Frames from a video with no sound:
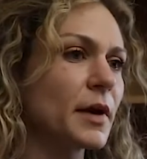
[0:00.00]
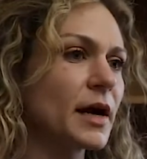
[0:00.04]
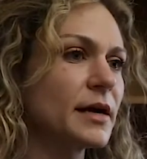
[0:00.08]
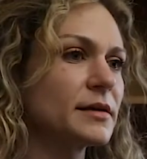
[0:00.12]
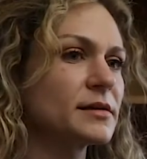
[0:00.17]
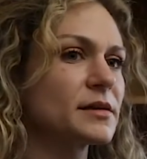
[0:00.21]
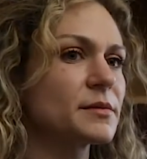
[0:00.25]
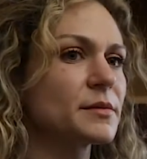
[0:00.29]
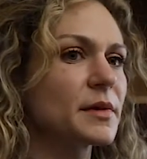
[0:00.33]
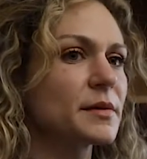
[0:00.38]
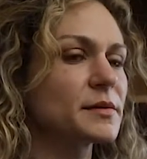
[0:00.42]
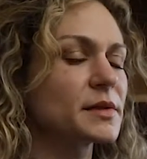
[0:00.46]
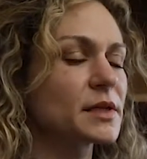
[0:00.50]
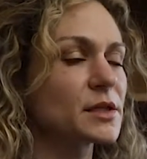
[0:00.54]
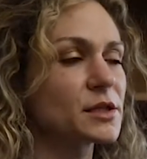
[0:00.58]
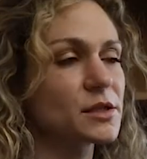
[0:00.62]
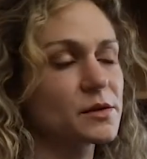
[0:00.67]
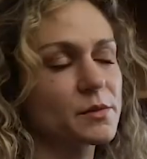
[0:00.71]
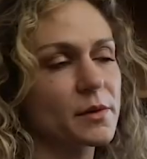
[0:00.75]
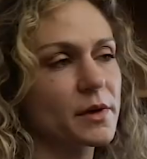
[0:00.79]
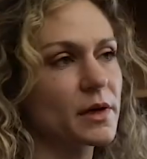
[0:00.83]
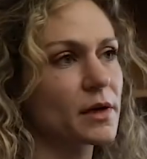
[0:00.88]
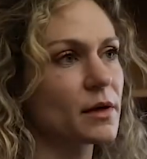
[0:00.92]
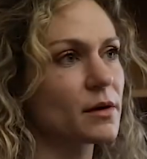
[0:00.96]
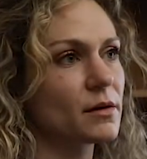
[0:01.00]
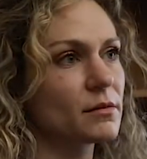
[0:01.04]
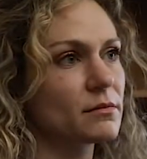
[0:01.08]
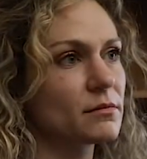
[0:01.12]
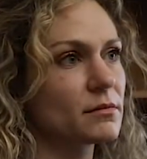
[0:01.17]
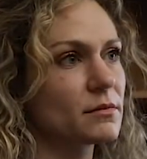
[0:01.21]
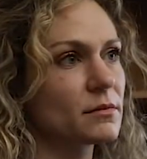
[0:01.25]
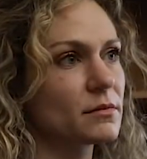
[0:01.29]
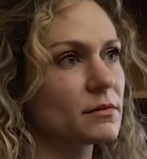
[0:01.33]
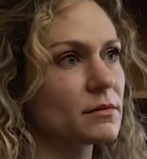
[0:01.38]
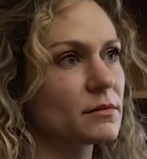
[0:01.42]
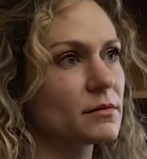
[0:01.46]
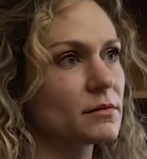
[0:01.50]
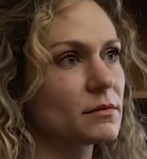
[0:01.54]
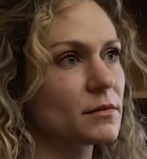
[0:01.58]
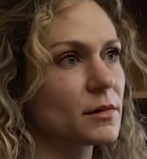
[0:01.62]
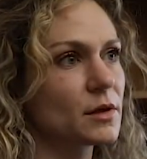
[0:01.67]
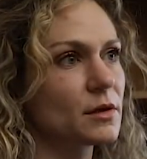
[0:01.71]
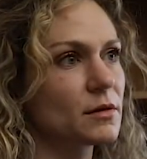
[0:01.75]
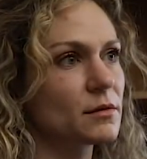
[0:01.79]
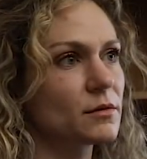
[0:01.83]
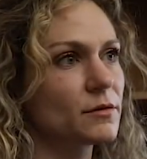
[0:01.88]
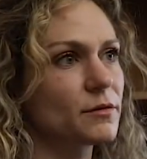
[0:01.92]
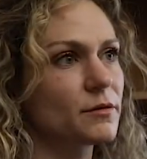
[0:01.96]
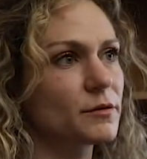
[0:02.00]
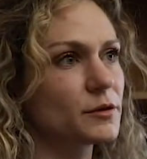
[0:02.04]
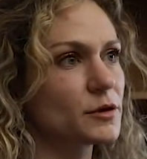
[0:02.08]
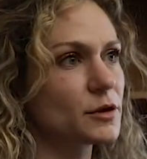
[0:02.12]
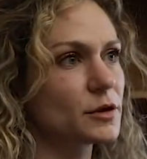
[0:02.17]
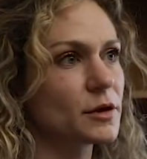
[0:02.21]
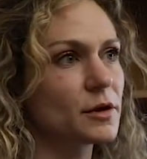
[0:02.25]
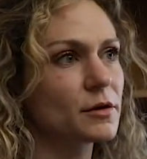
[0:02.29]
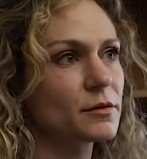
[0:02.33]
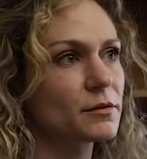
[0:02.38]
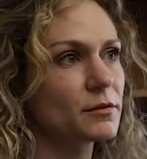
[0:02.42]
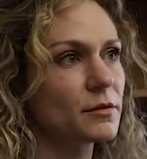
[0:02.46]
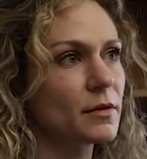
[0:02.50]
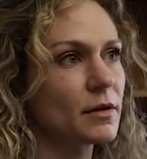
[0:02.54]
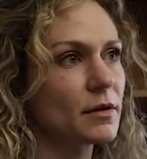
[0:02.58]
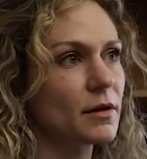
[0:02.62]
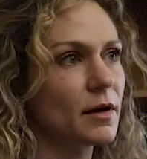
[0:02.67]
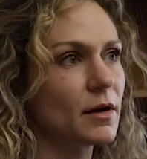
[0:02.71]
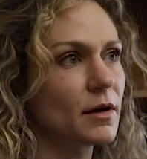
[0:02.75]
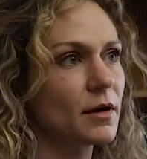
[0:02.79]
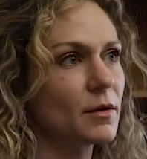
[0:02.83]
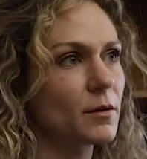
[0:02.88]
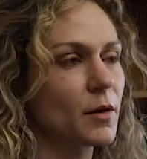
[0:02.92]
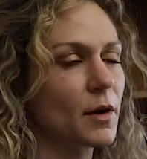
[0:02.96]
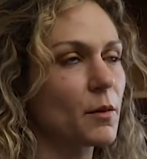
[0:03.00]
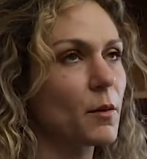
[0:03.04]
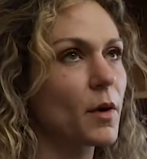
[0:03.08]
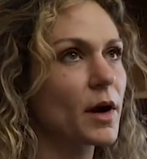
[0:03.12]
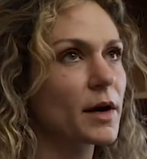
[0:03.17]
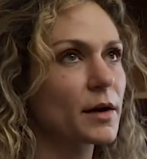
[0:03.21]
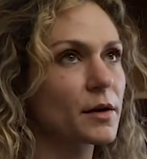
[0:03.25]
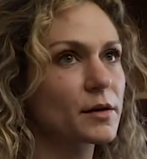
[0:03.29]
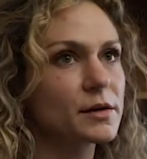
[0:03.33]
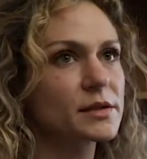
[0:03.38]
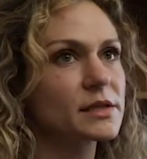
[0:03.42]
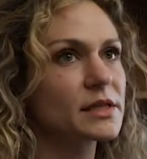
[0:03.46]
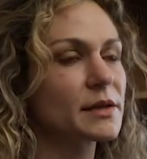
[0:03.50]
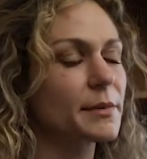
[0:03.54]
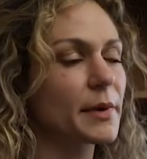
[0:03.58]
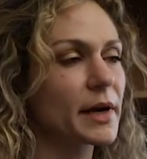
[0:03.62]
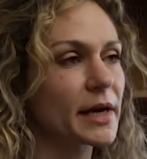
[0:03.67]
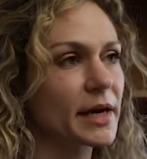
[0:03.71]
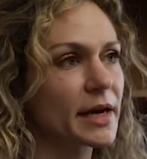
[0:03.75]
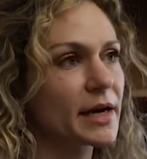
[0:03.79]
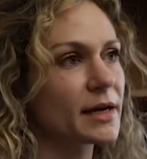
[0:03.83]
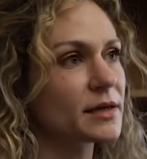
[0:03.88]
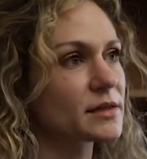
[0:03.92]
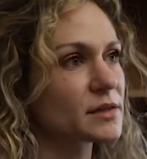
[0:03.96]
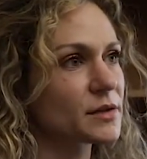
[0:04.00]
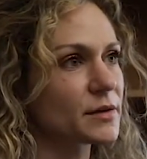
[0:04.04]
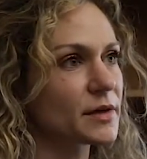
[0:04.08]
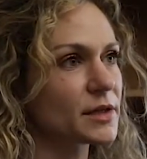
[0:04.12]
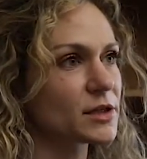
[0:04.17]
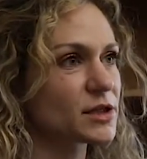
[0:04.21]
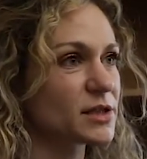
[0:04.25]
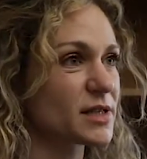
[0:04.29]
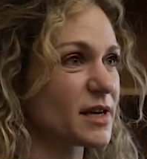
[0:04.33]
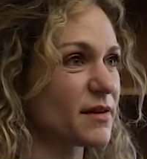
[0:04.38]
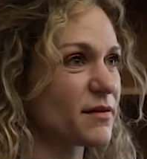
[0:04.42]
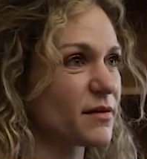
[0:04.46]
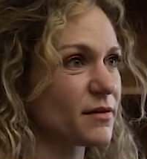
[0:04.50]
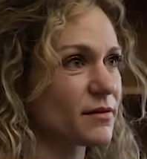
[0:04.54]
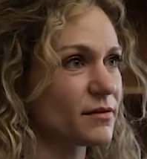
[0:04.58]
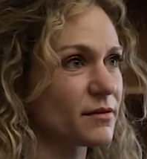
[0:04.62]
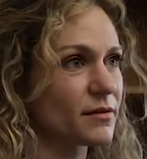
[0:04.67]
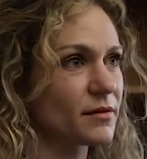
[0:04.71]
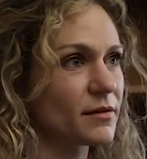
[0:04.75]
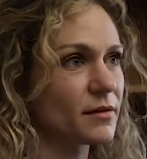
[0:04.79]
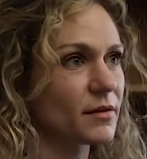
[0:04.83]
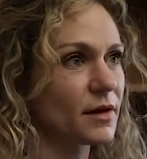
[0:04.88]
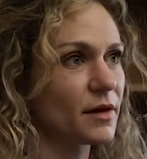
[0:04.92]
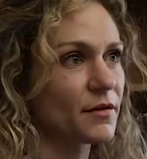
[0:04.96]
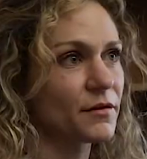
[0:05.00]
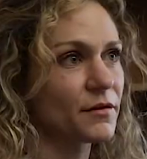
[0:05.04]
sometimes I just want to, I want to go to sleep, I can't, so I just have a